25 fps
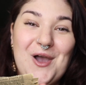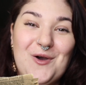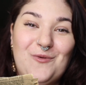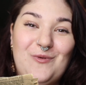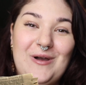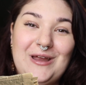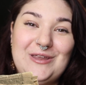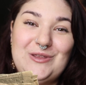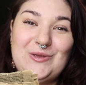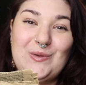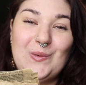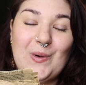
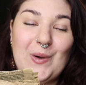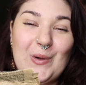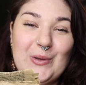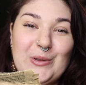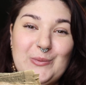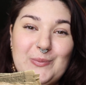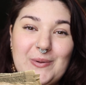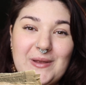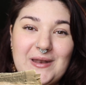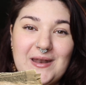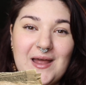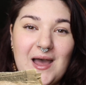when you
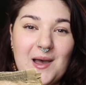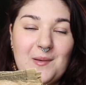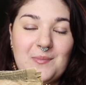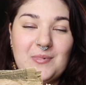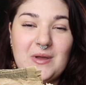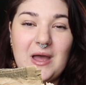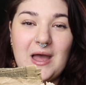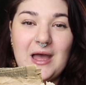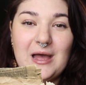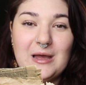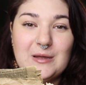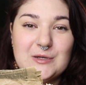open
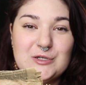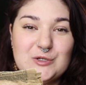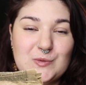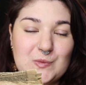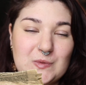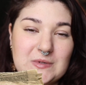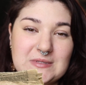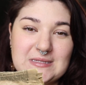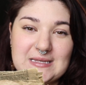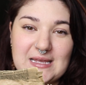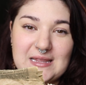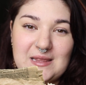up
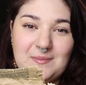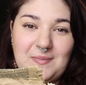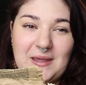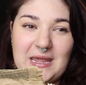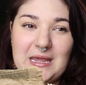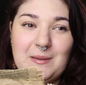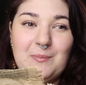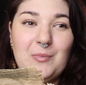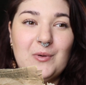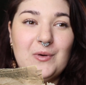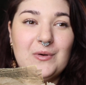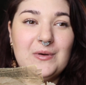towards other
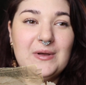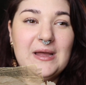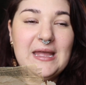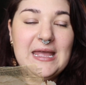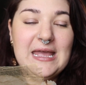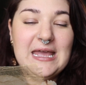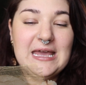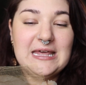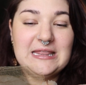people.